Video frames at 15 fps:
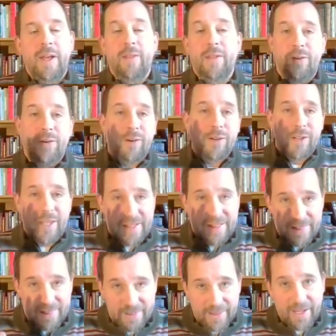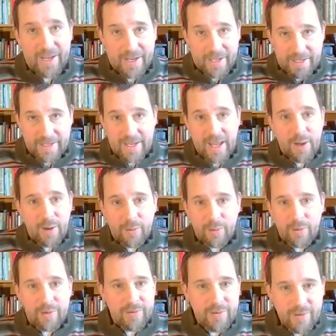and the donkey laid
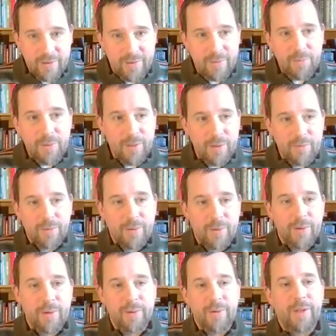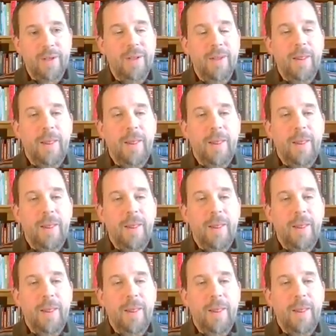down in the middle of the road.